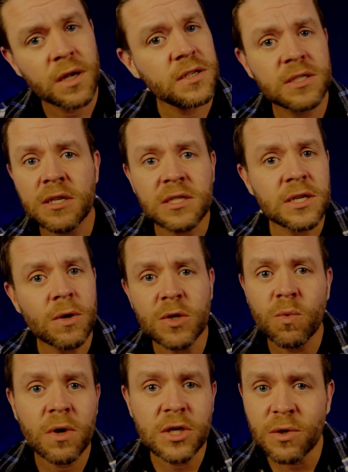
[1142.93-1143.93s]
Let's see
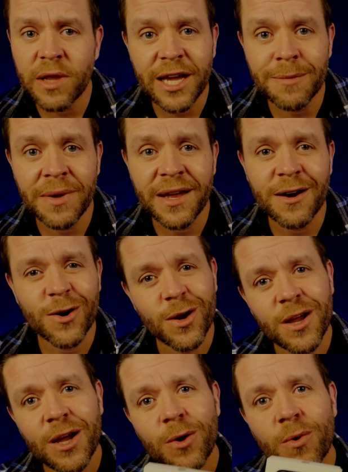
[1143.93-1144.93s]
which one you like better.
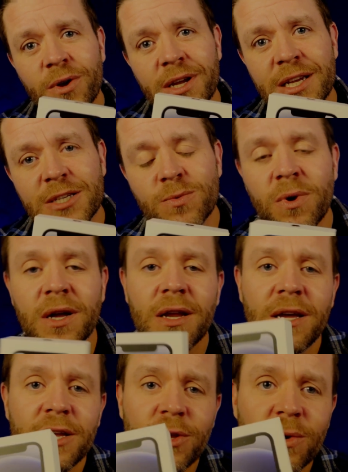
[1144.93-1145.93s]
Well, guess what?
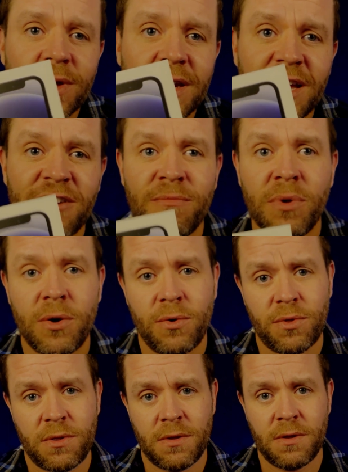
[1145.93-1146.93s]
You can have
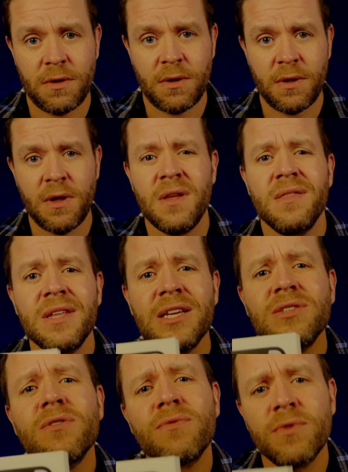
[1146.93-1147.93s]
both.
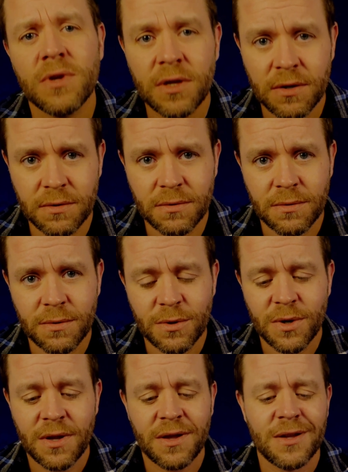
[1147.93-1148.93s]
These are for you.
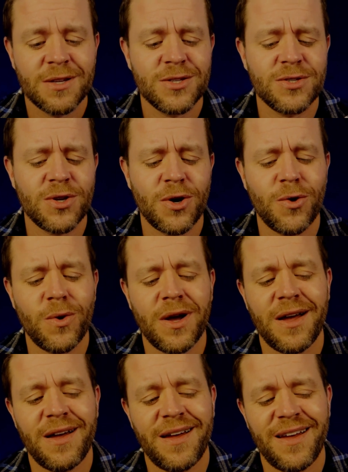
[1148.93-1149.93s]
So,
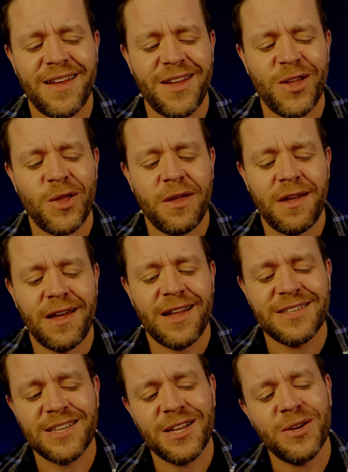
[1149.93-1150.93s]
I'll
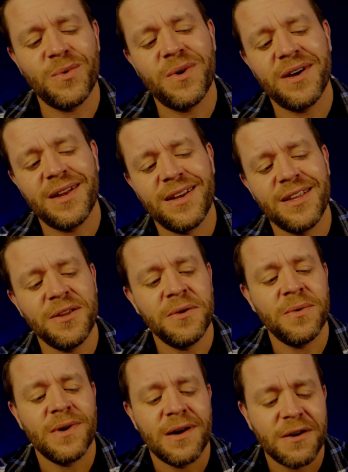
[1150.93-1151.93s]
tell you what,
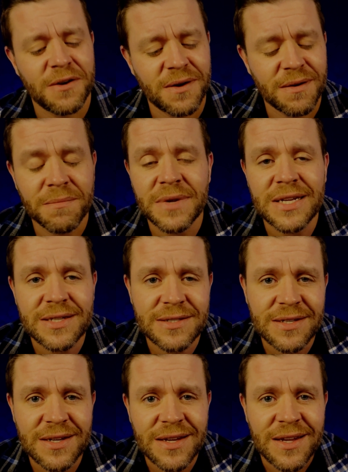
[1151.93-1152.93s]
you are
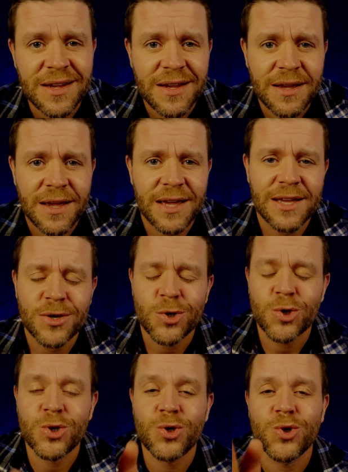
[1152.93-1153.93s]
amazing. And
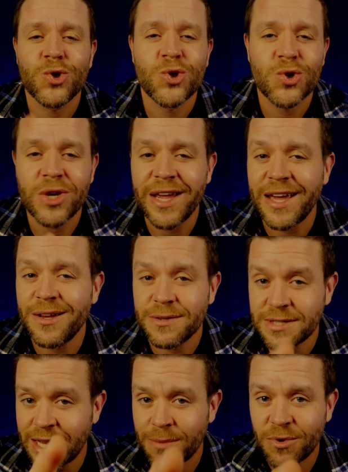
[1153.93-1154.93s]
shh, now
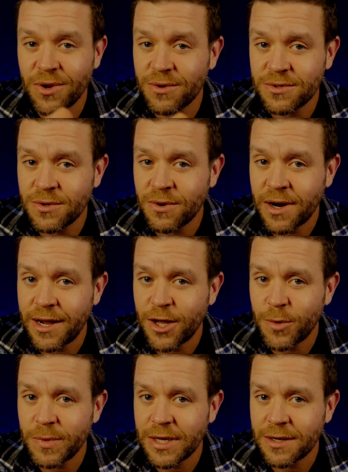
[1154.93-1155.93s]
stop. Don't you cry
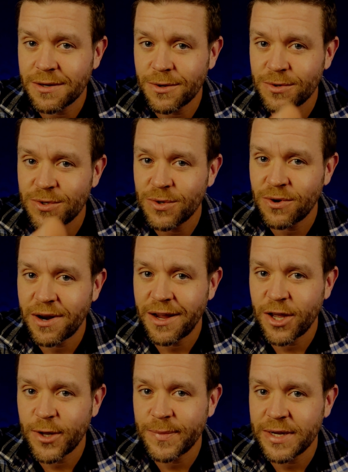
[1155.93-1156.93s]
on me. Don't you
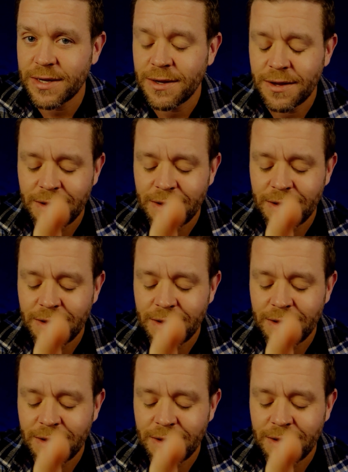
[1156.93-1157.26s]
cry on me.